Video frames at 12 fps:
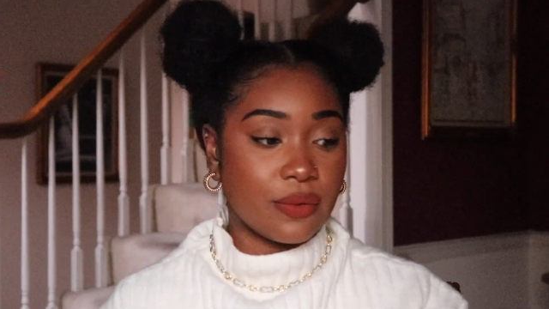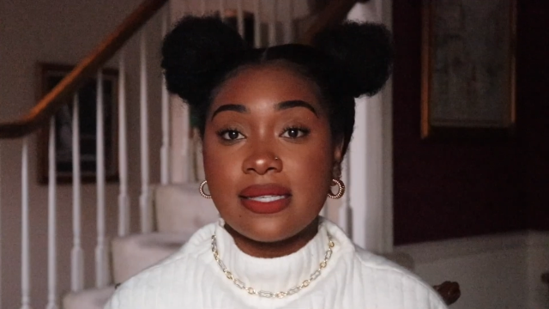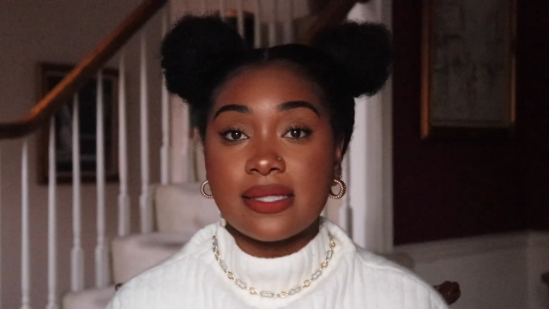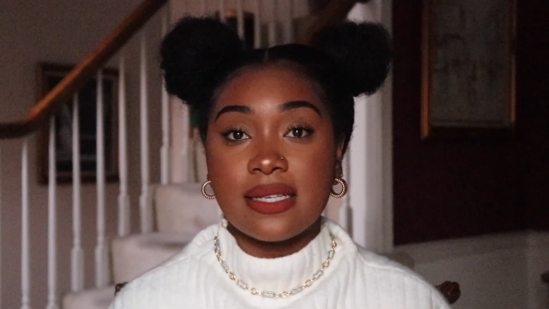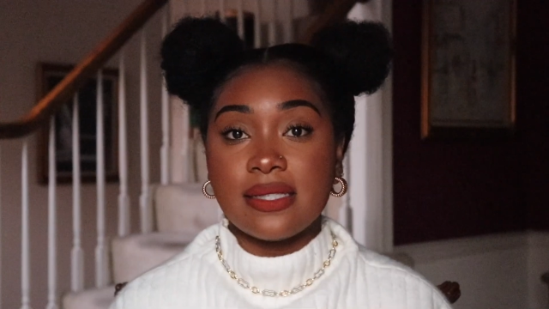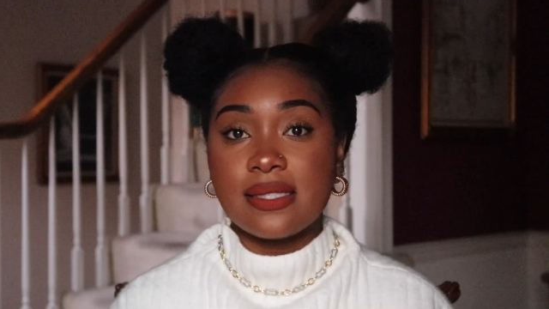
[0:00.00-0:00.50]

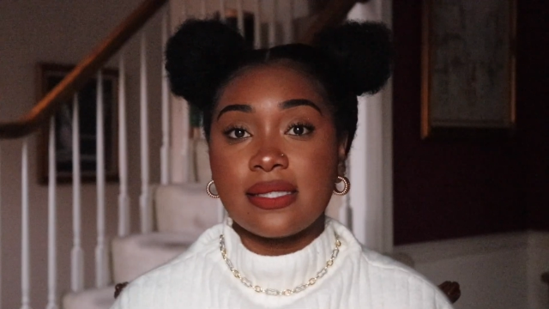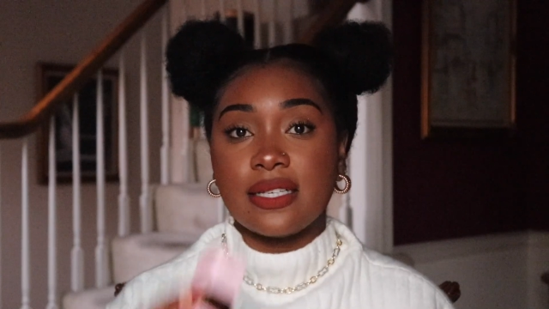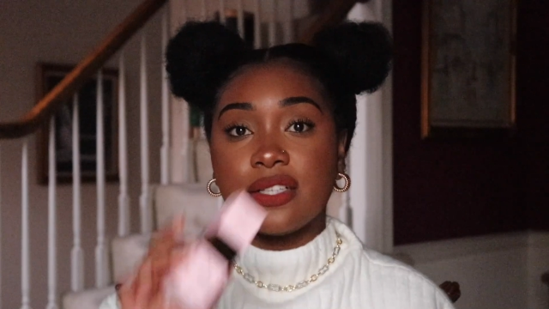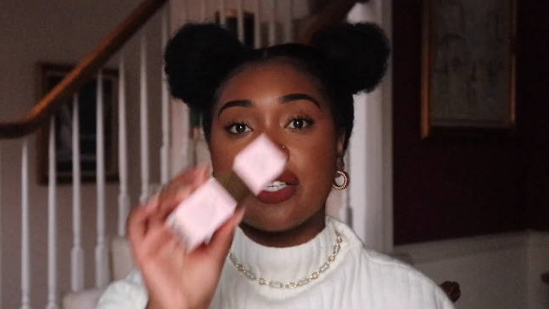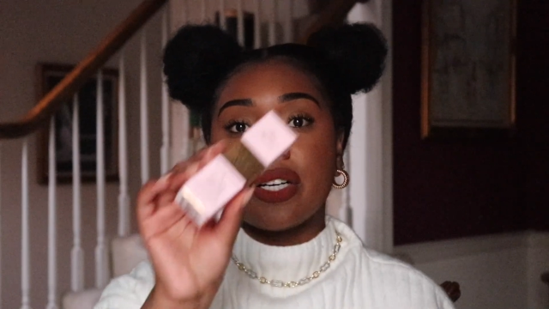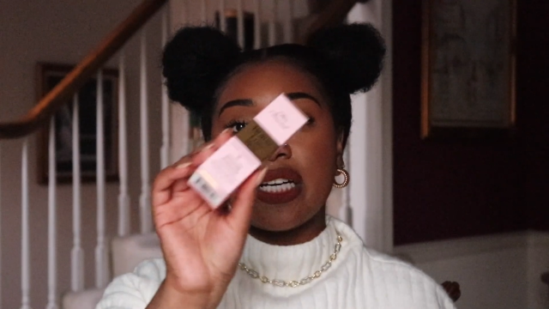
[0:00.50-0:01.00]
This
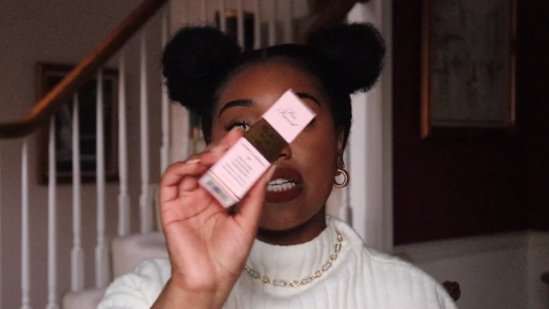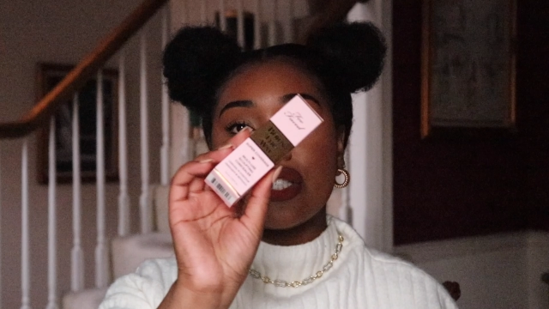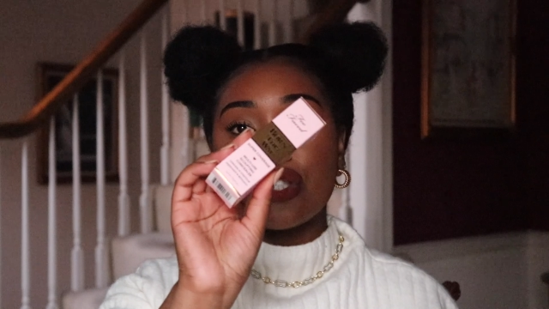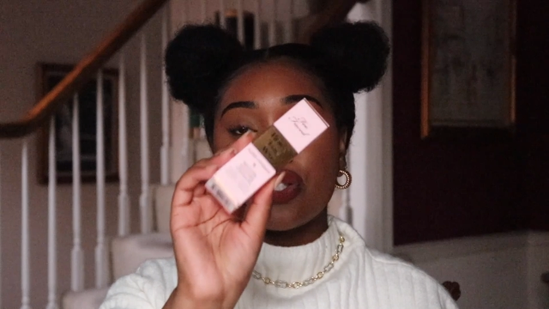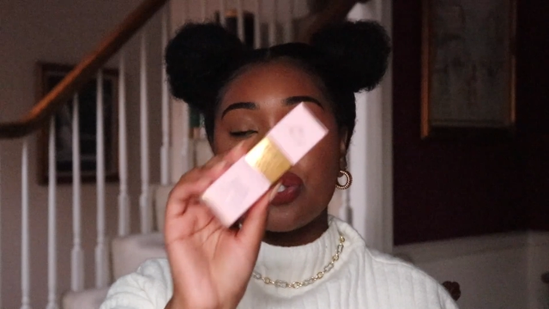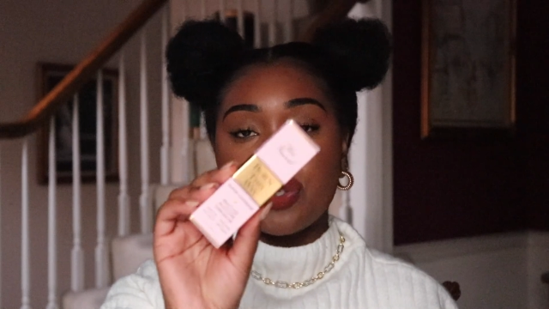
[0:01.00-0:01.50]
concealer
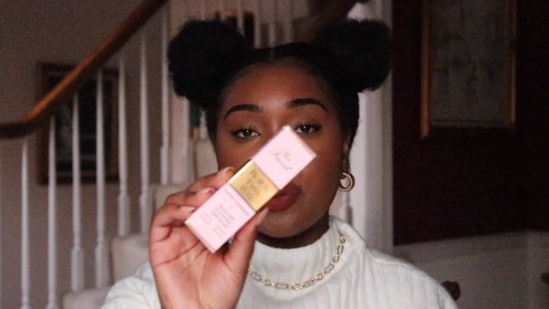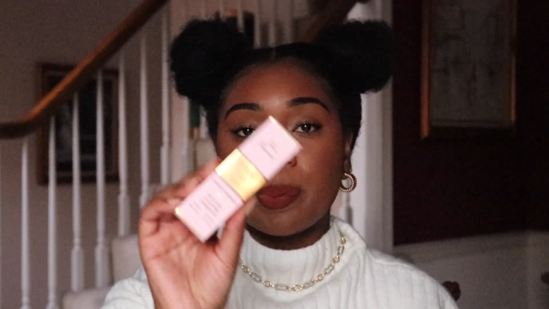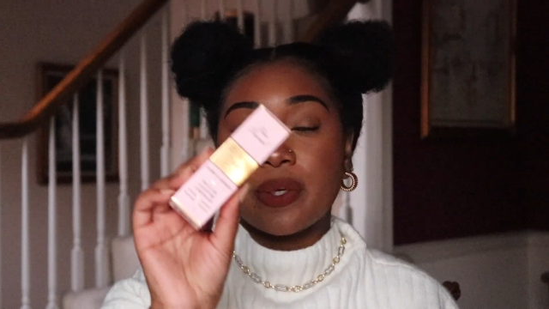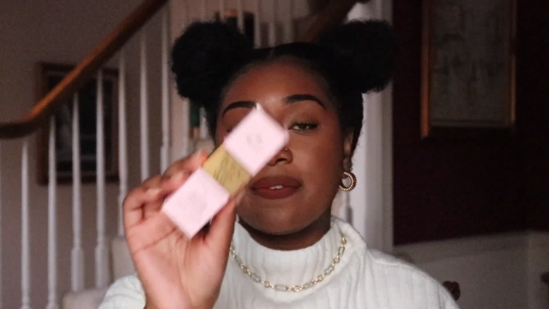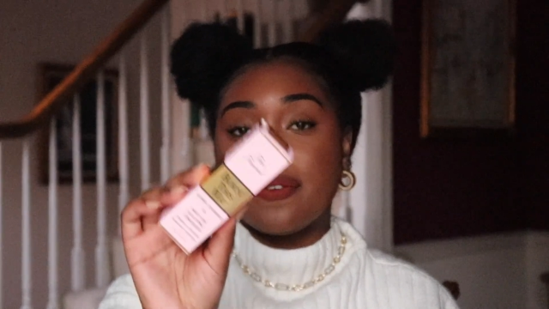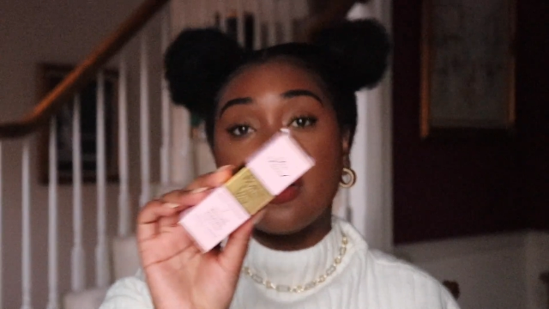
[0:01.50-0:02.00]
is
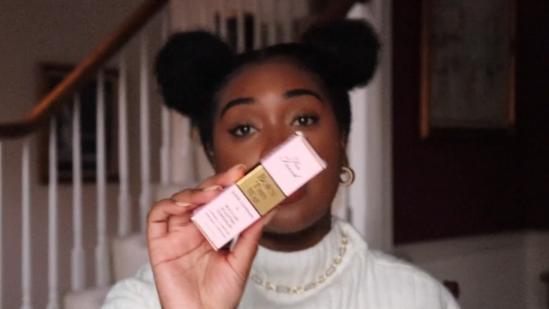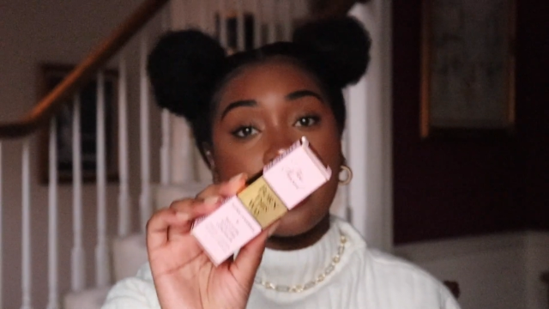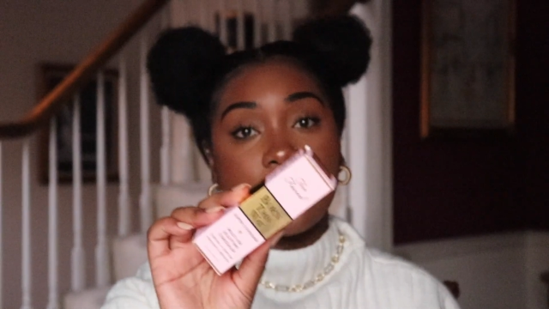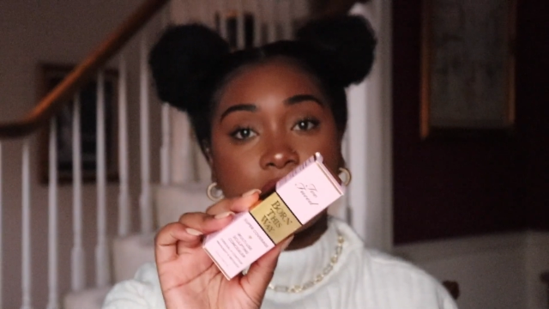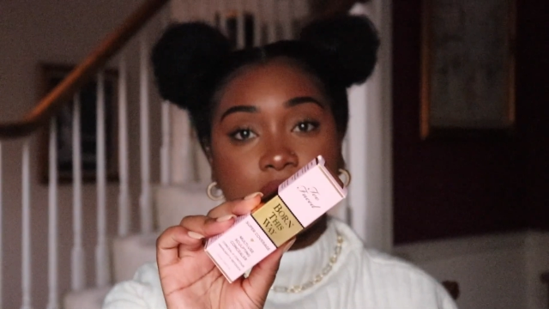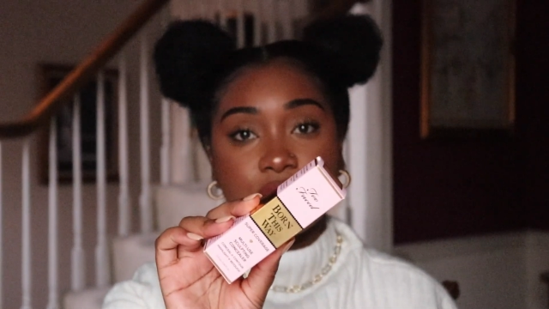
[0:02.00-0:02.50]
super full
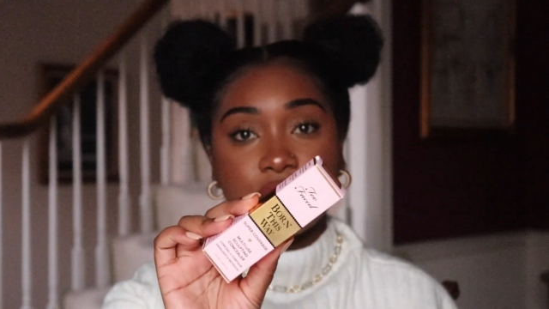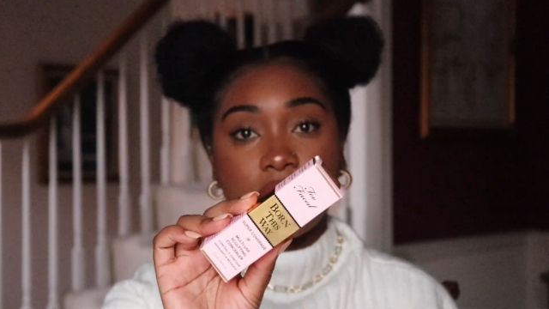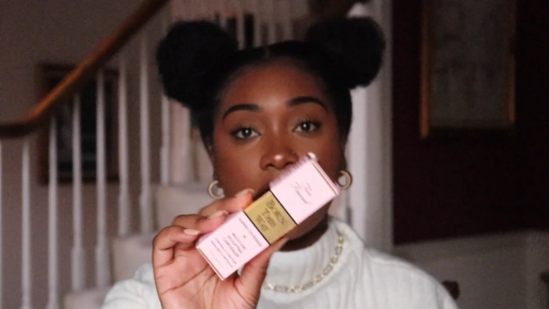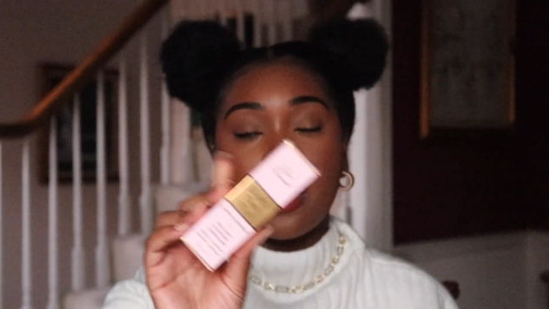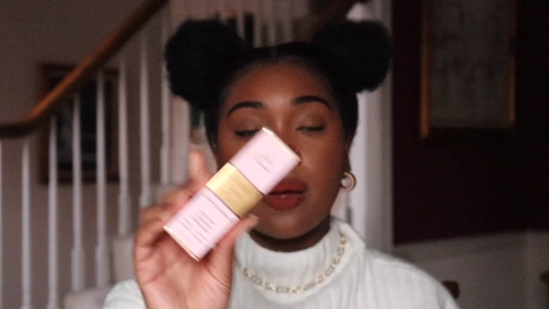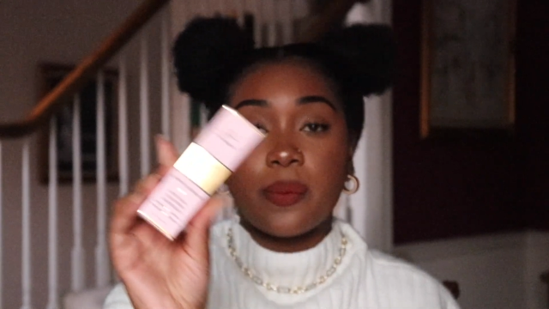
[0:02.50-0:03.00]
coverage,
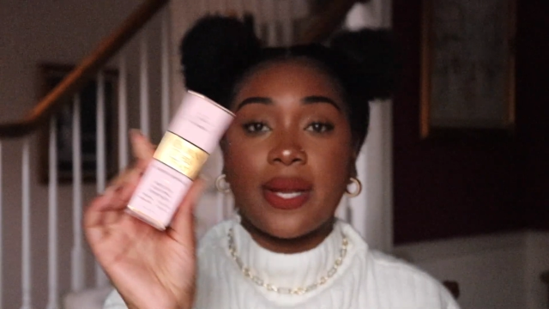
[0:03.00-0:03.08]
y'all.